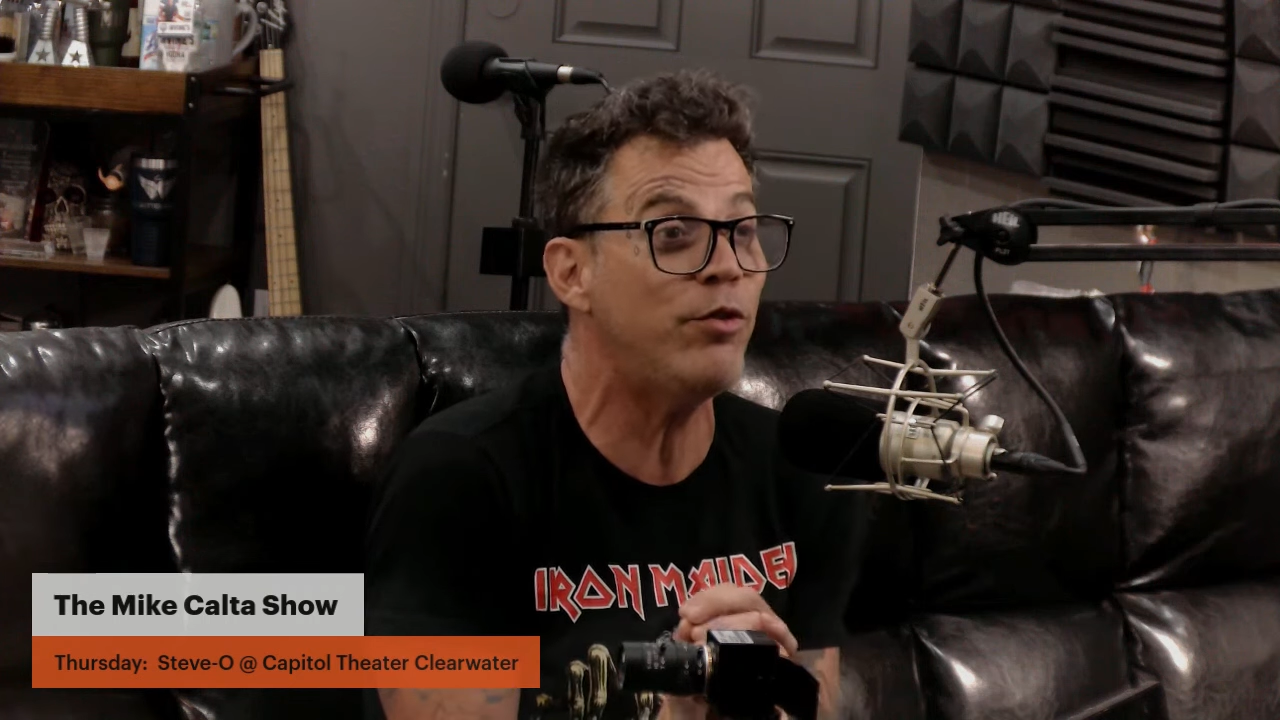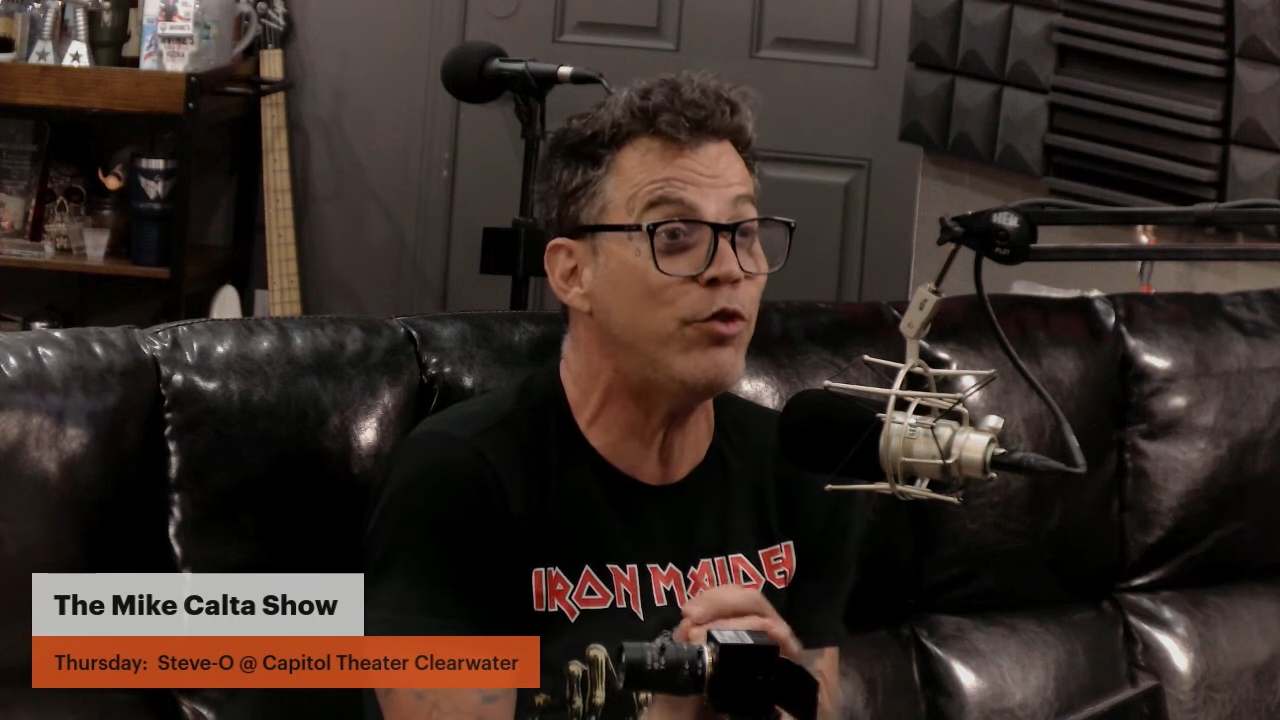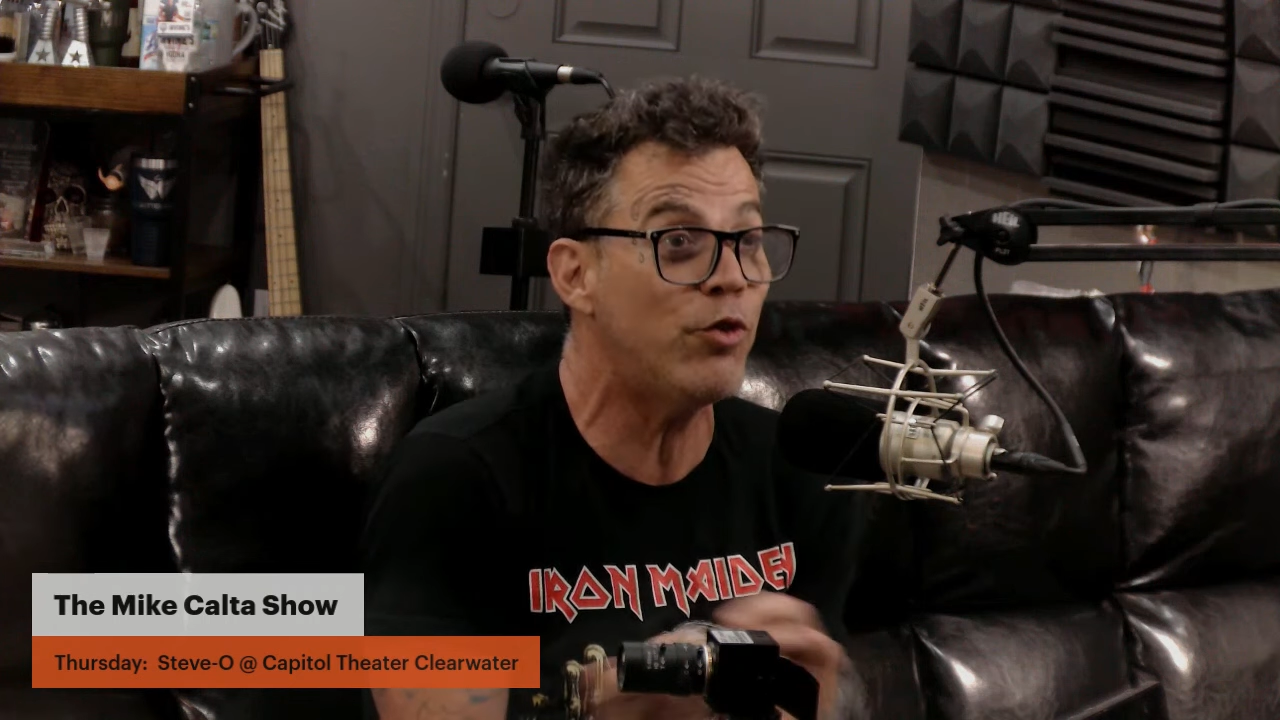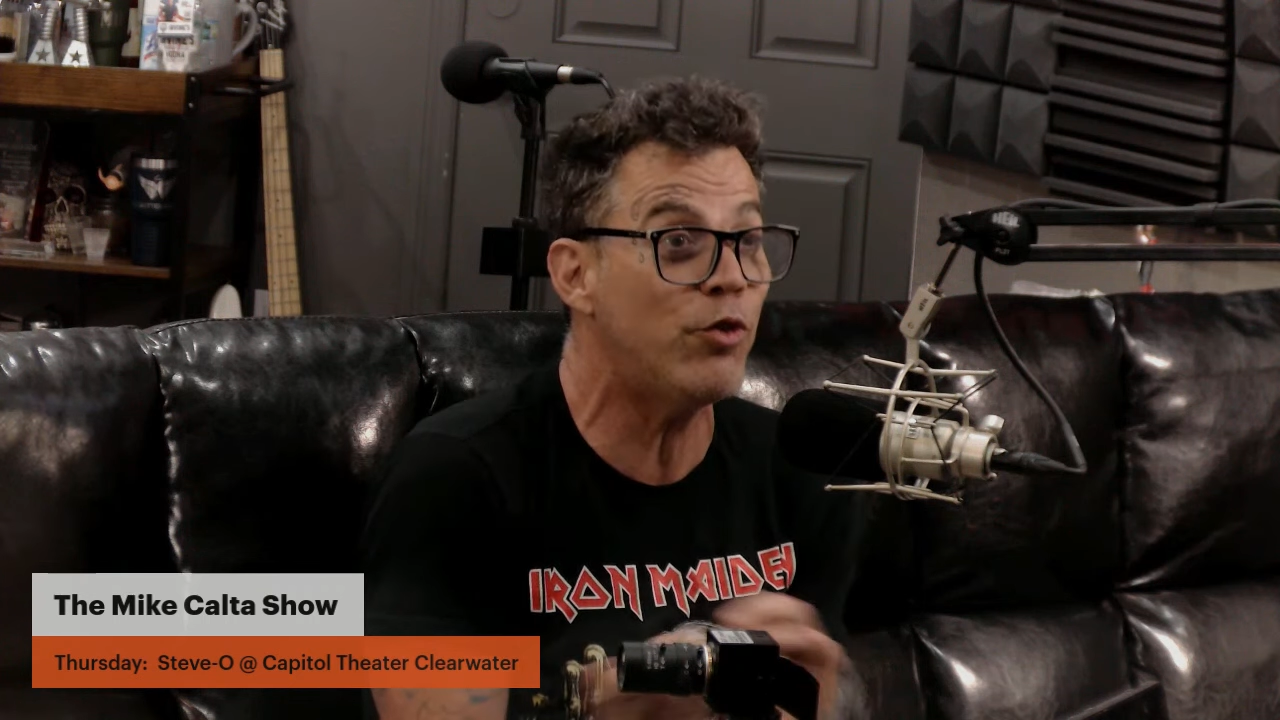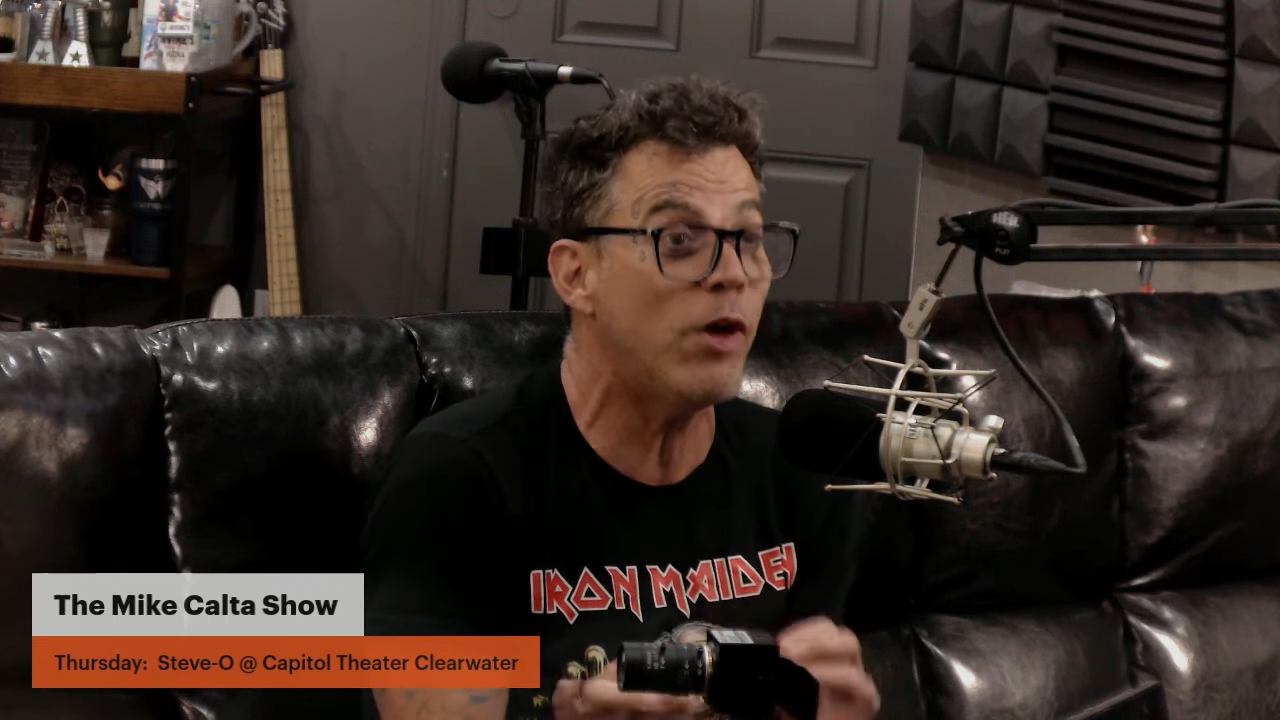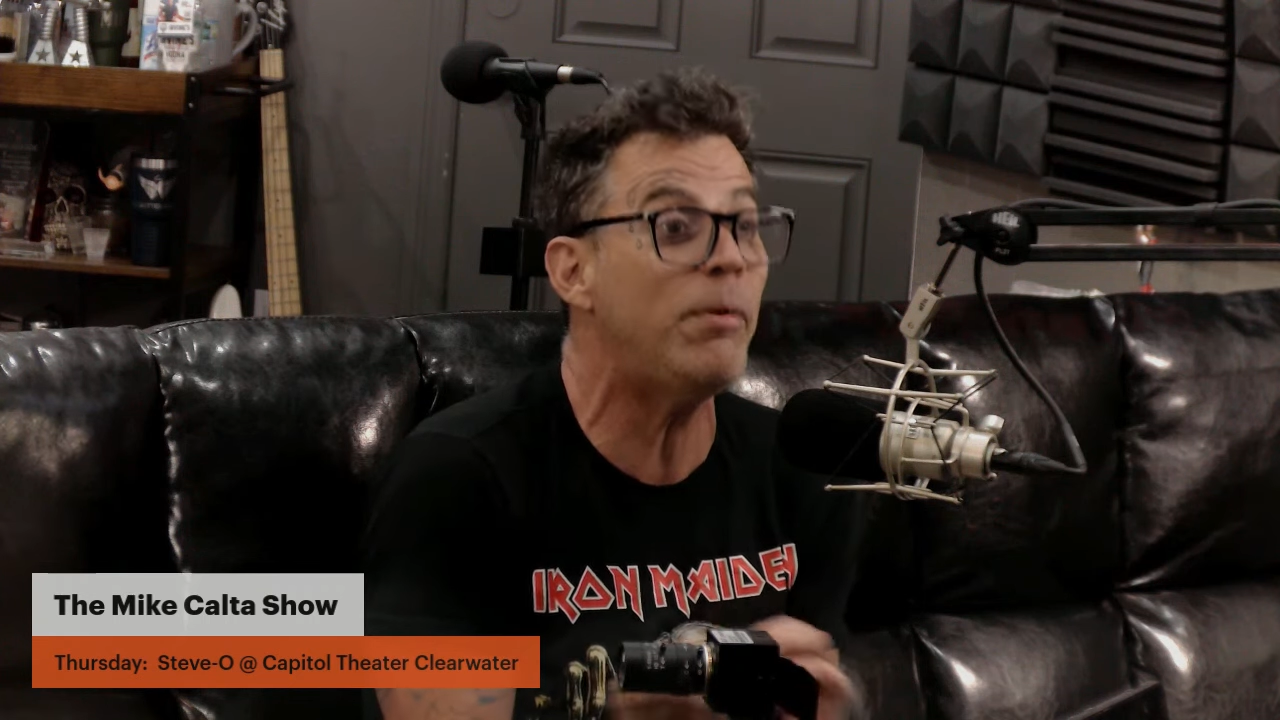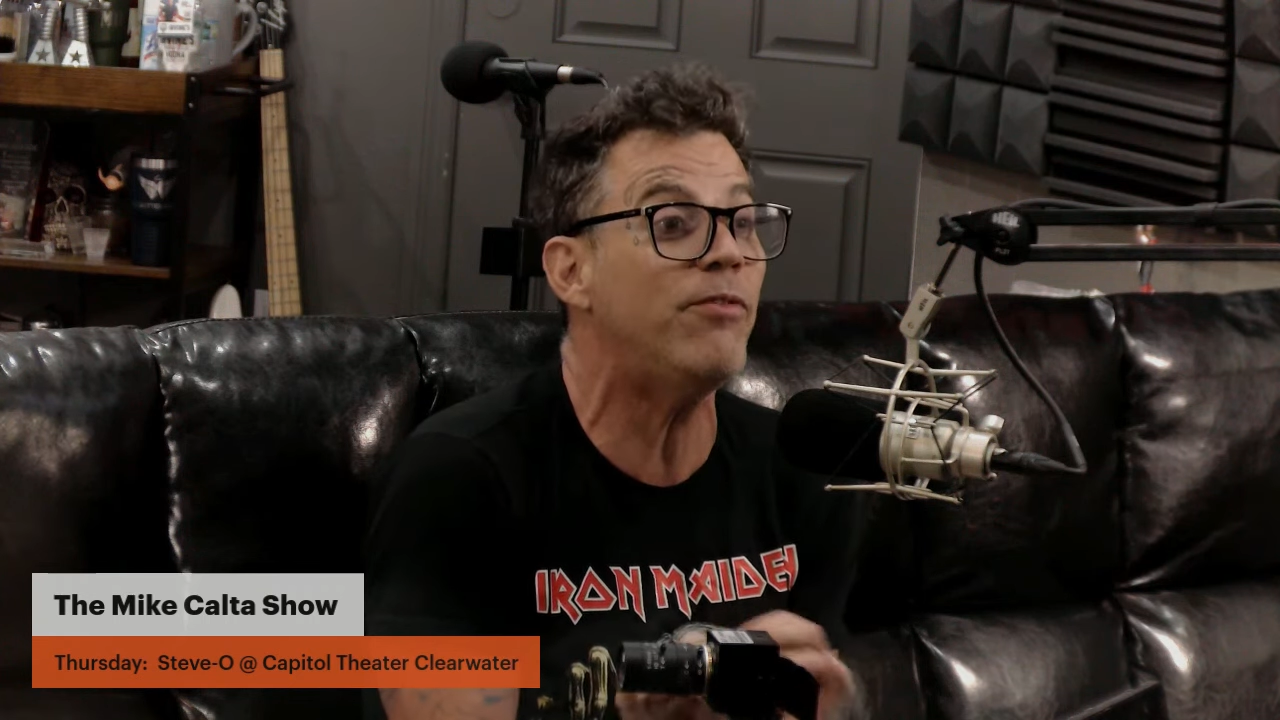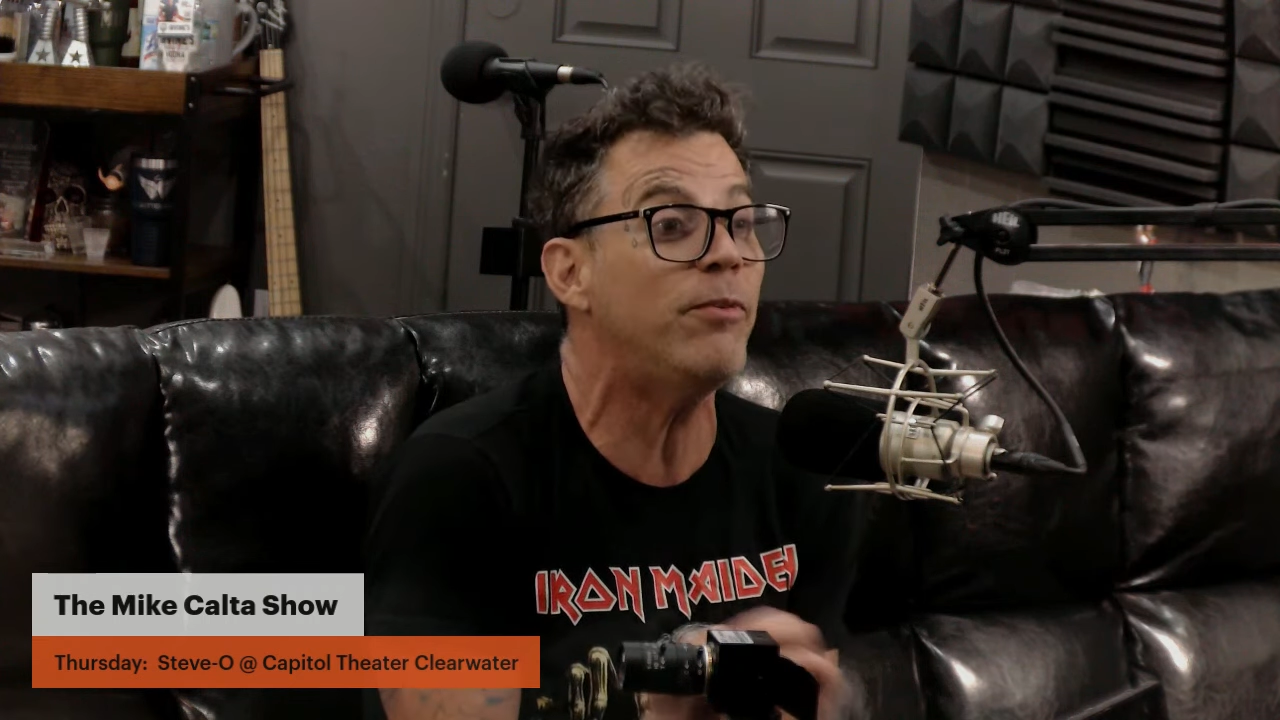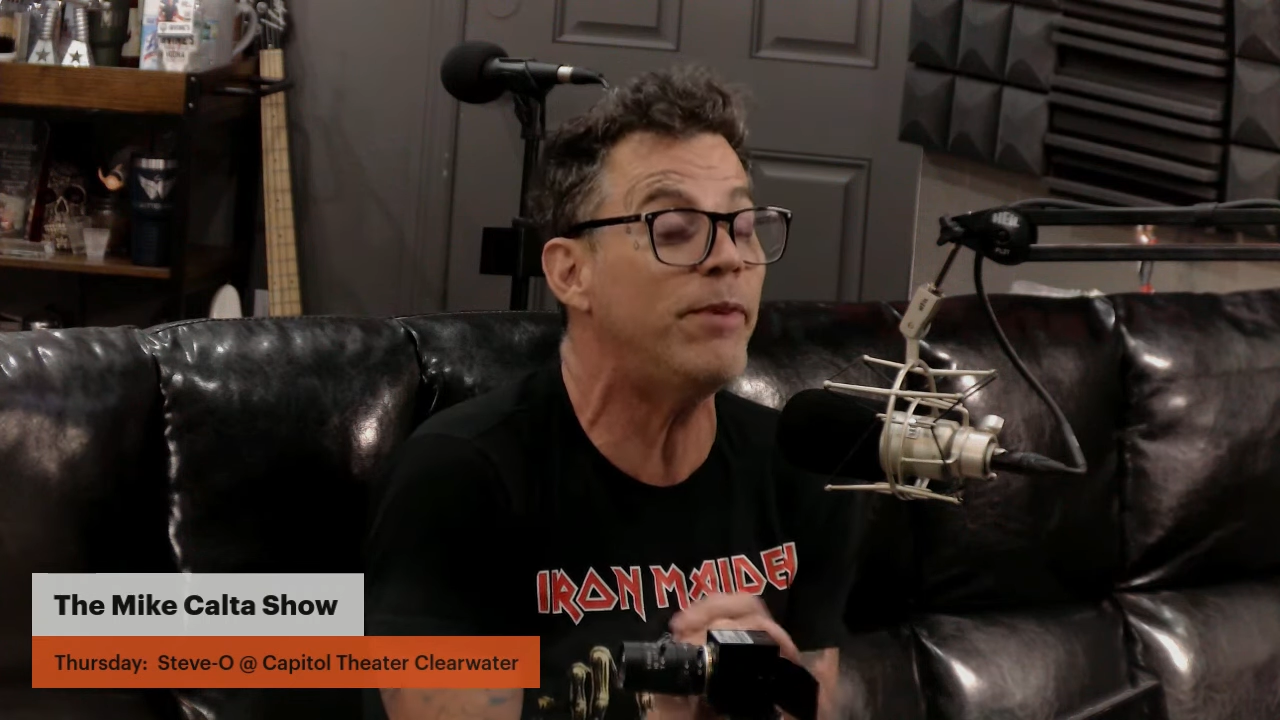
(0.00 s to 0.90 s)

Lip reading: scrub it from